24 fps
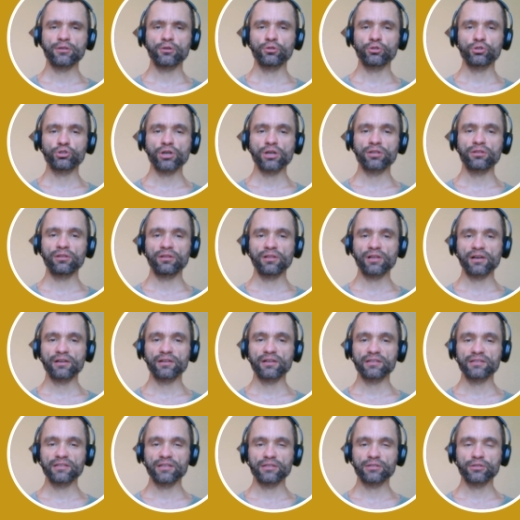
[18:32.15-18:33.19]
On Shuttle dot R
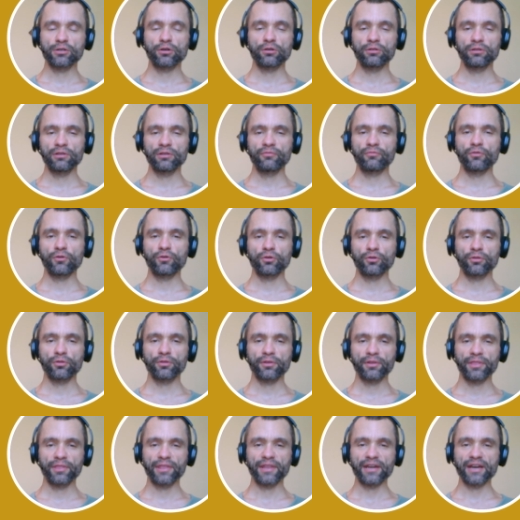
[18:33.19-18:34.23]
S, it's only for
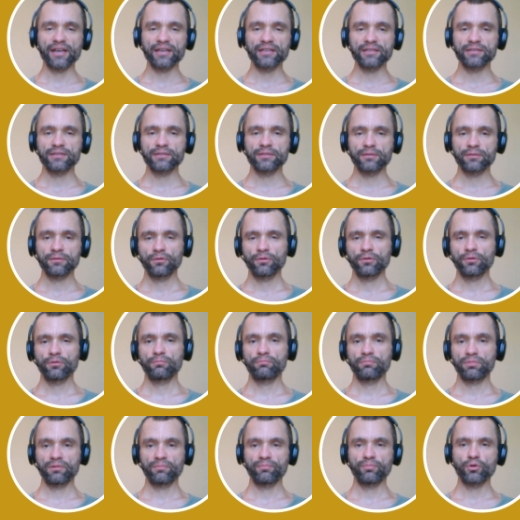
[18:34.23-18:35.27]
threads
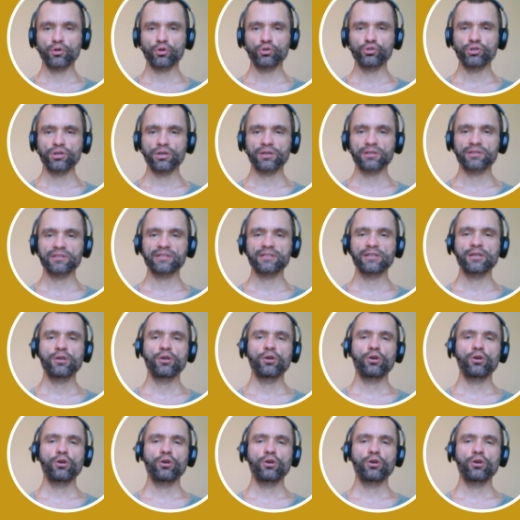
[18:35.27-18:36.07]
per projects.